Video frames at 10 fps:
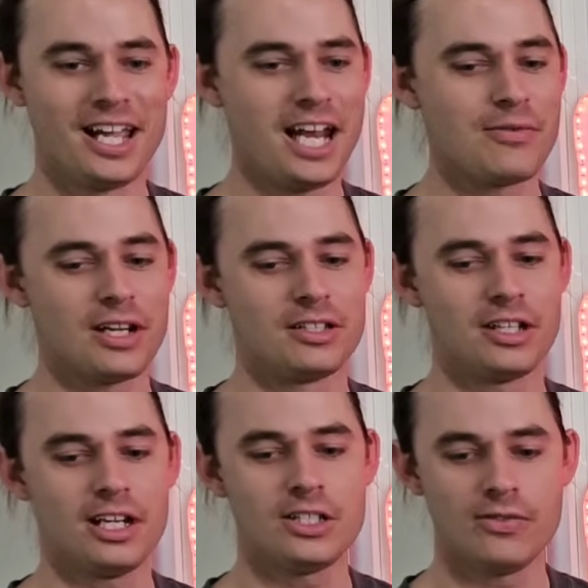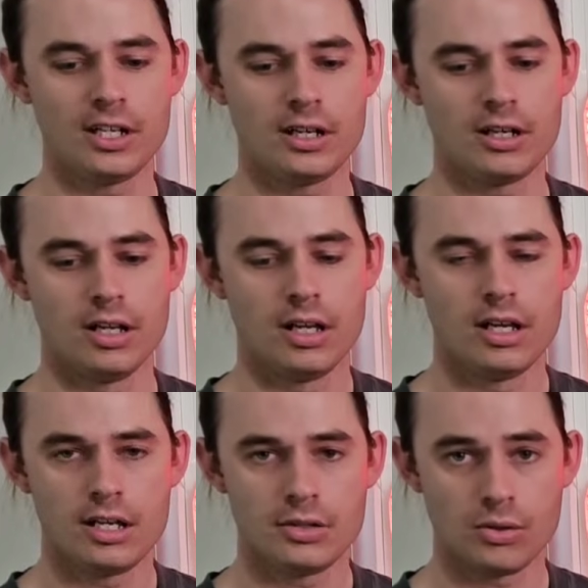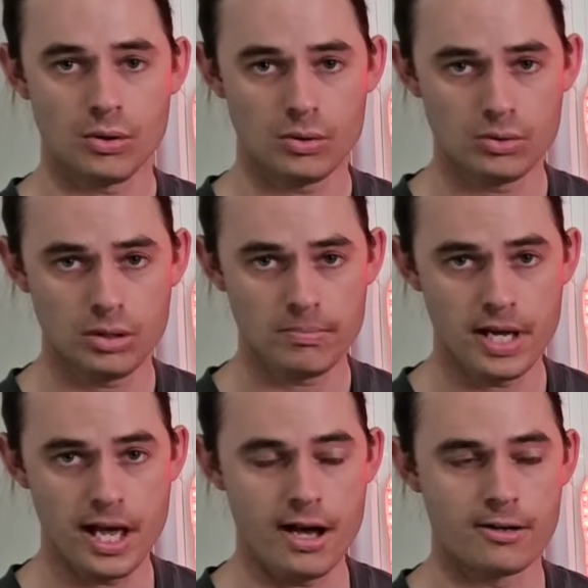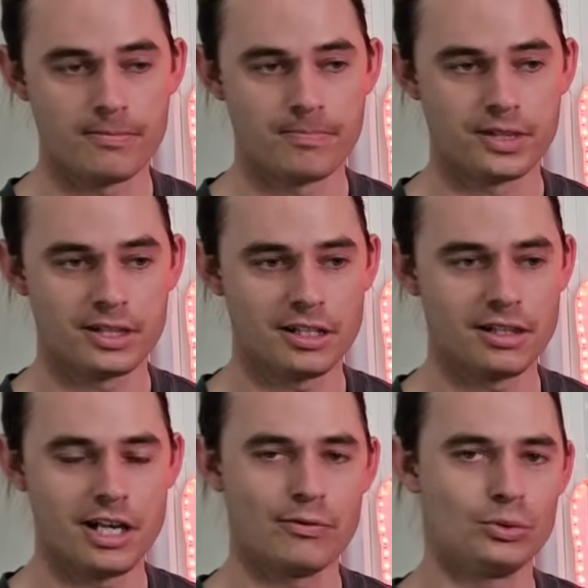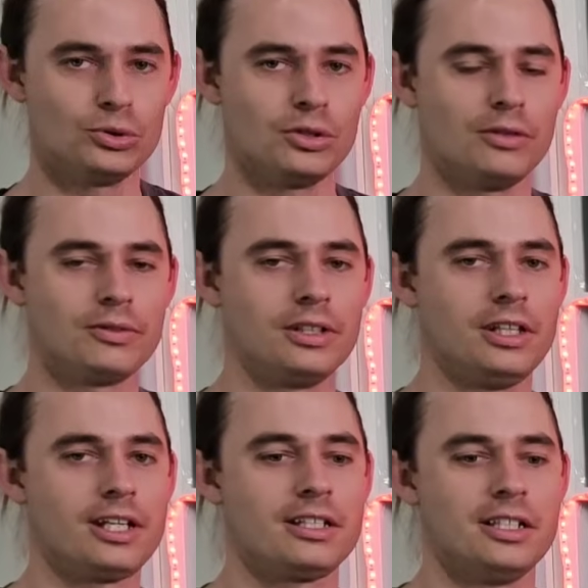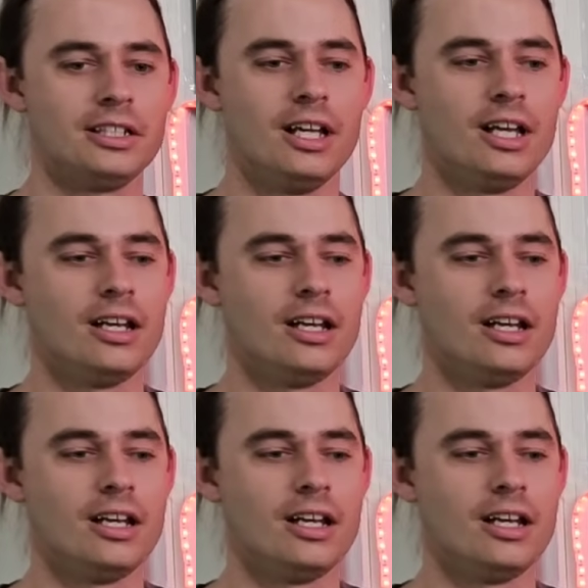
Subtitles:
Anyway, today's video is all about the levels of collecting.